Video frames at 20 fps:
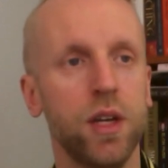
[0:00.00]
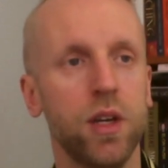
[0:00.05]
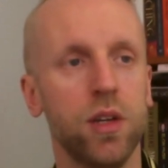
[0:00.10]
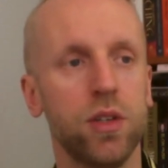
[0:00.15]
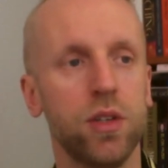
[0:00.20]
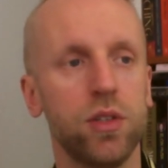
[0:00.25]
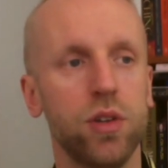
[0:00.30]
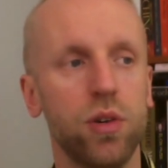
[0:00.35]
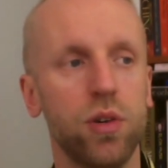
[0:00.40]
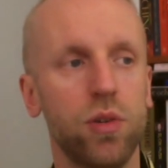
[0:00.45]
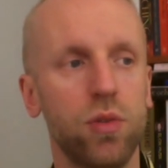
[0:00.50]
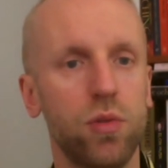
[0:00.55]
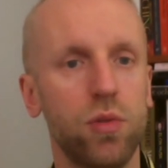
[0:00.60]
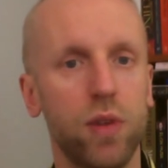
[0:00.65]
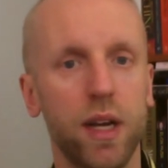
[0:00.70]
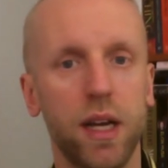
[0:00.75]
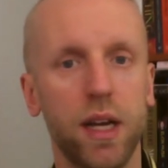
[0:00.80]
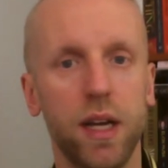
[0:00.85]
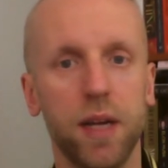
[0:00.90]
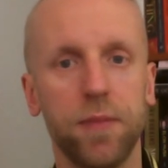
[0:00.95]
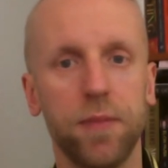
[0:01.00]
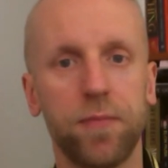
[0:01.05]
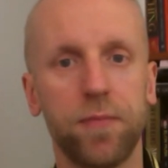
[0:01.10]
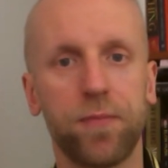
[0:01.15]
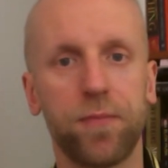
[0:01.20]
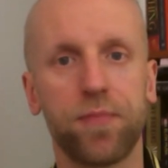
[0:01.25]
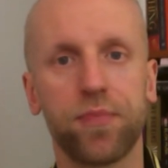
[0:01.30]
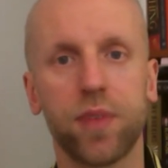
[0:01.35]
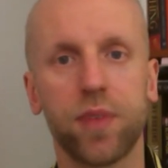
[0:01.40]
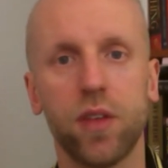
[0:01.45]
So
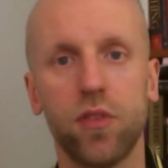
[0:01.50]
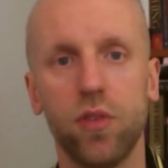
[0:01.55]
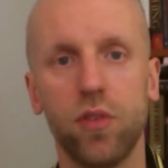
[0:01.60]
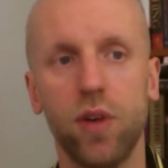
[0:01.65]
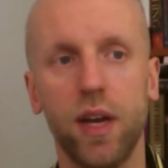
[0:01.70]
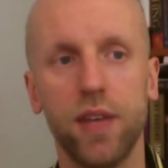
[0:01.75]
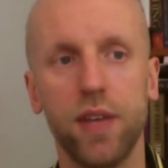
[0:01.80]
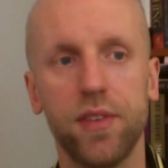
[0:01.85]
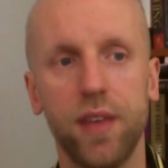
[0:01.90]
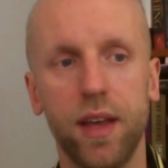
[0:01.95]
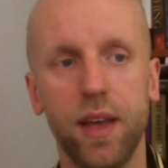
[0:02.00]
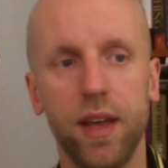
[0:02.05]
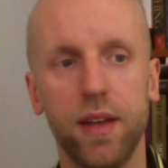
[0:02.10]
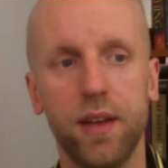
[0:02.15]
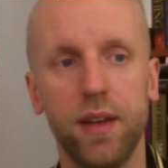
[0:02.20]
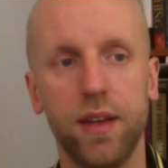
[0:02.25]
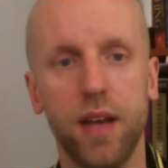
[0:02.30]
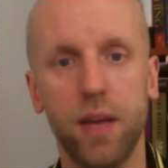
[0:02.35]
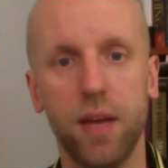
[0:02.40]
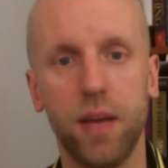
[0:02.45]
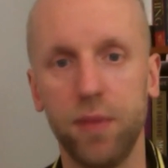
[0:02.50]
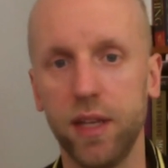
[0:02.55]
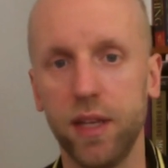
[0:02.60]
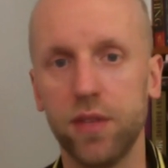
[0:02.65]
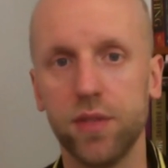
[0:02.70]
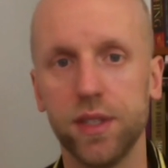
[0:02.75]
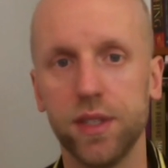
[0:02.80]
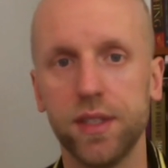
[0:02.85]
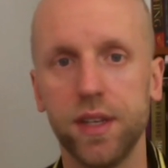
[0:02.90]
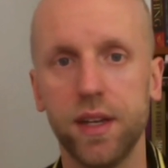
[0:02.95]
I said I'm
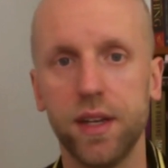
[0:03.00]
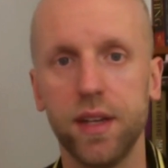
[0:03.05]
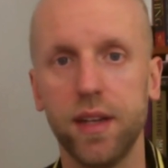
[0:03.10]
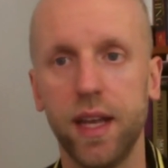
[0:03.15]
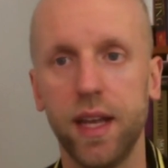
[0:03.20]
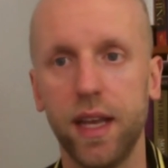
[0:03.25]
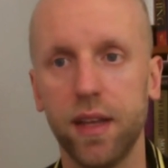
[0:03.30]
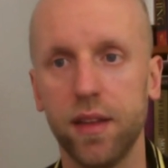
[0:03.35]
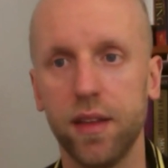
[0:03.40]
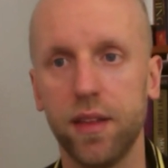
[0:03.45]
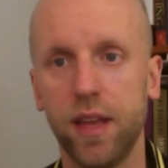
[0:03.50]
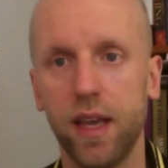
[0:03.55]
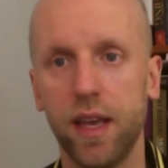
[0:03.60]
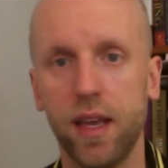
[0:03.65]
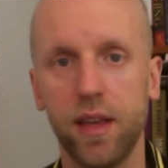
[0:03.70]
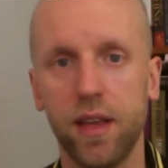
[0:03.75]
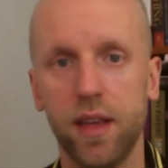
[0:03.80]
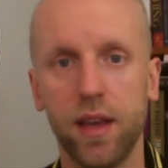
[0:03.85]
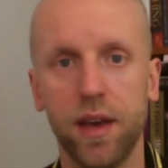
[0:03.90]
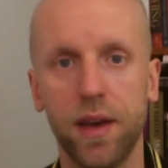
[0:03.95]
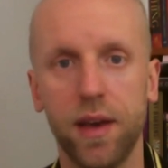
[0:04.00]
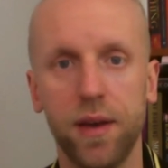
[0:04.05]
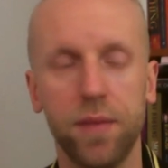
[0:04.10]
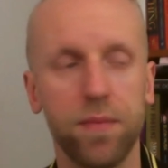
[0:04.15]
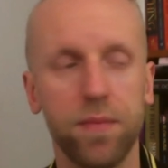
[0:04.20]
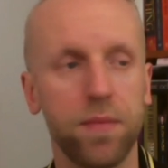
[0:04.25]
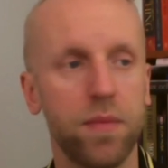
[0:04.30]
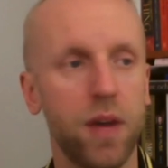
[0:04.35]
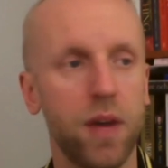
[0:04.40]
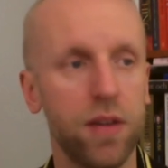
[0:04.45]
interested, and
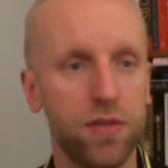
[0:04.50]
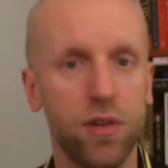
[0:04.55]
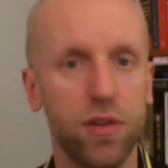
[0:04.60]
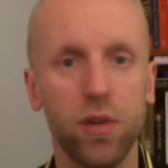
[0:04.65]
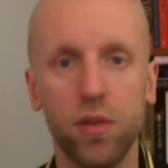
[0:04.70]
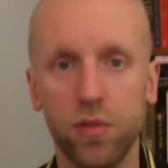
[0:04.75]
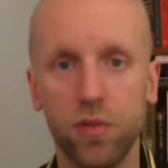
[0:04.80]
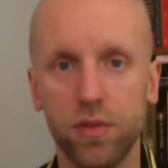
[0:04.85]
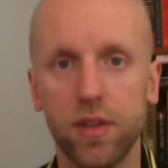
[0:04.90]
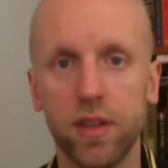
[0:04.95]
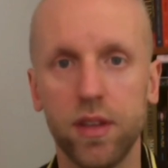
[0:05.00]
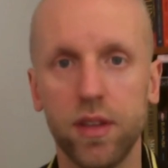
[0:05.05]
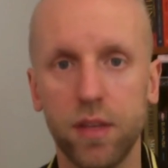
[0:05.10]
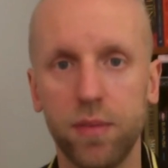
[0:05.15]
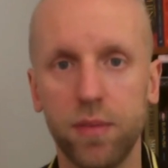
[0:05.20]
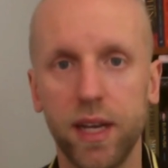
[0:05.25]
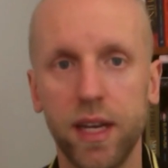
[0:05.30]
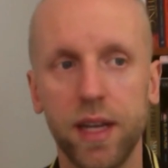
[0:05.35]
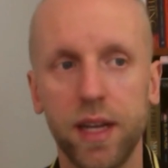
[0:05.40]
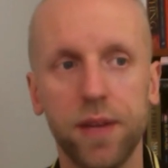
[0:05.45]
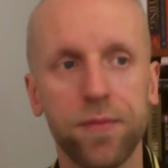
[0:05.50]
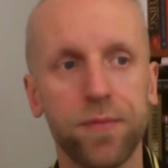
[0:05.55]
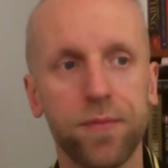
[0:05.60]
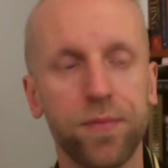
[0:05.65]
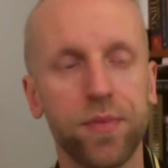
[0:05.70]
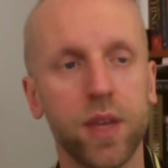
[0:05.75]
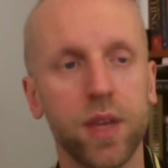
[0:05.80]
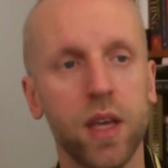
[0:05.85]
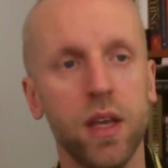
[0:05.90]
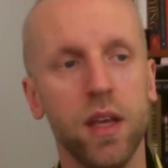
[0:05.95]
I followed the bidding,
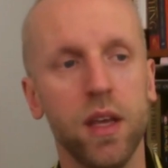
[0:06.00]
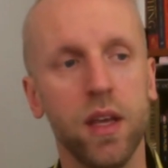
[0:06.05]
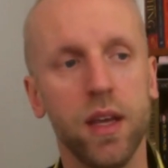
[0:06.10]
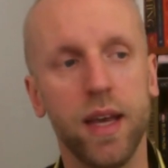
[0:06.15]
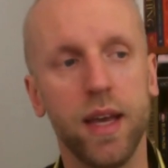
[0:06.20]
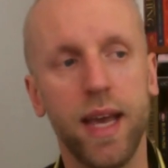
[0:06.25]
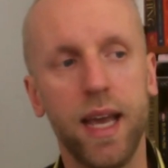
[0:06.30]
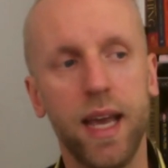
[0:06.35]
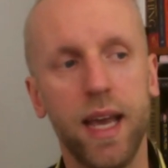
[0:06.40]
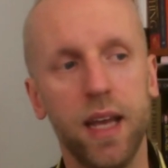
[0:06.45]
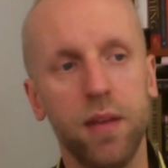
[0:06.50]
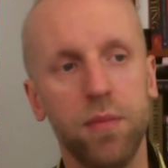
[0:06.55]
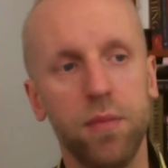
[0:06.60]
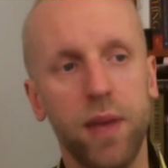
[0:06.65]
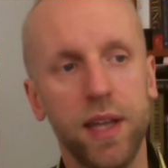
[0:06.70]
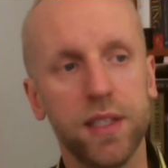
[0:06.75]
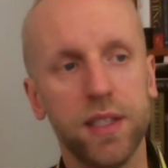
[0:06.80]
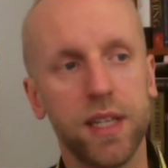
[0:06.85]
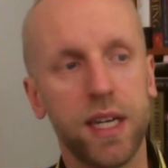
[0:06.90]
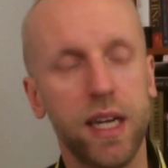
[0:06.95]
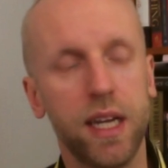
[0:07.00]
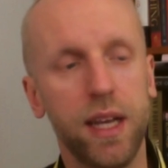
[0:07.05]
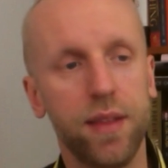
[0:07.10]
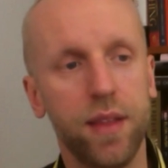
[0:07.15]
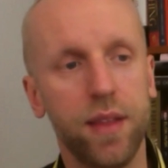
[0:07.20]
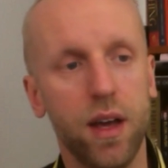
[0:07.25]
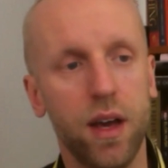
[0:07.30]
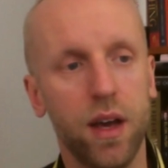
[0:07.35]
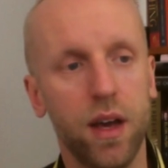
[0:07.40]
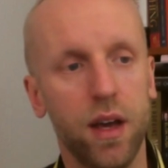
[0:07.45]
and basically
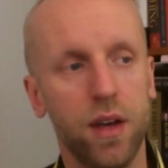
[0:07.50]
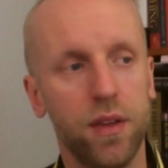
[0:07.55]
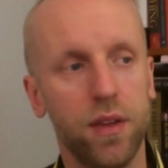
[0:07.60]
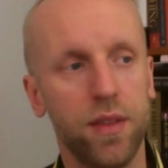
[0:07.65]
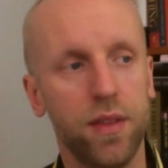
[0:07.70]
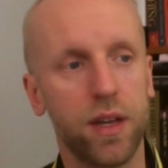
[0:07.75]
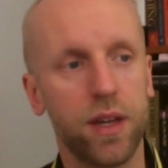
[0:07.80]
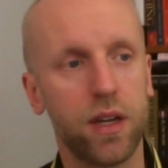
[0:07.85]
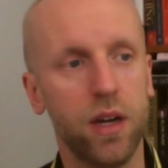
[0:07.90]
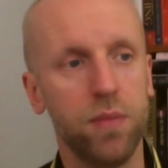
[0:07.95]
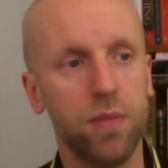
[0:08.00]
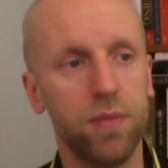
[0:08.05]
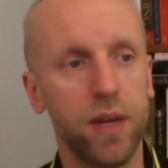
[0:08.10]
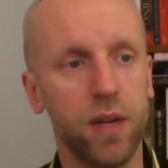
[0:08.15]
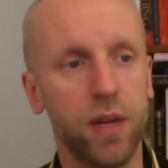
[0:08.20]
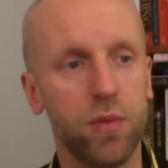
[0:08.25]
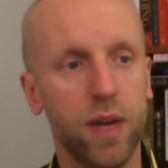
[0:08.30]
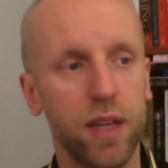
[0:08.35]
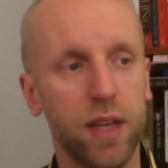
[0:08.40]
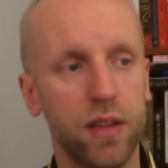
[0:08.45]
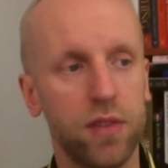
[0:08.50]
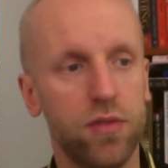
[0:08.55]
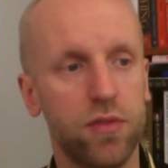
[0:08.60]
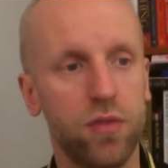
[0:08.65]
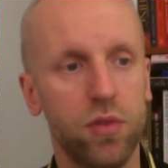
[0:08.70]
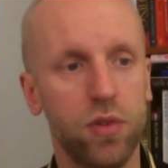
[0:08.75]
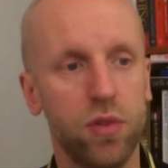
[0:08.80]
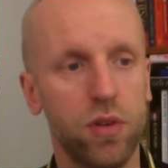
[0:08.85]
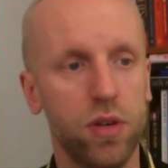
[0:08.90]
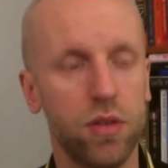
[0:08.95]
the company went
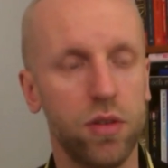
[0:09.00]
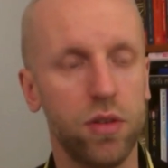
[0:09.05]
for